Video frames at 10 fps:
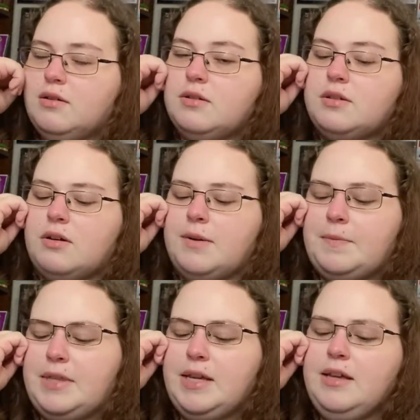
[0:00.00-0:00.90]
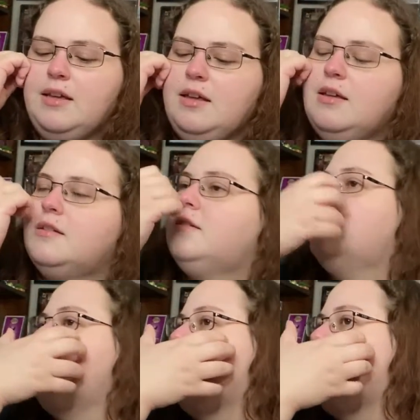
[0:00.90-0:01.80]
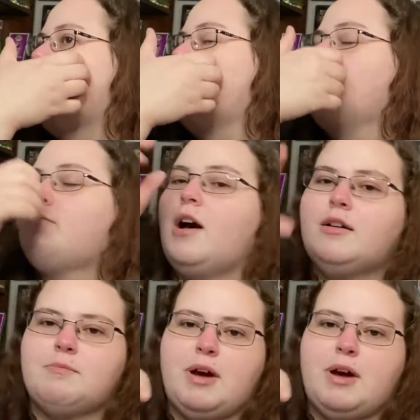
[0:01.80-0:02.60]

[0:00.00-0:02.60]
So I'm thinking instead of getting the pocket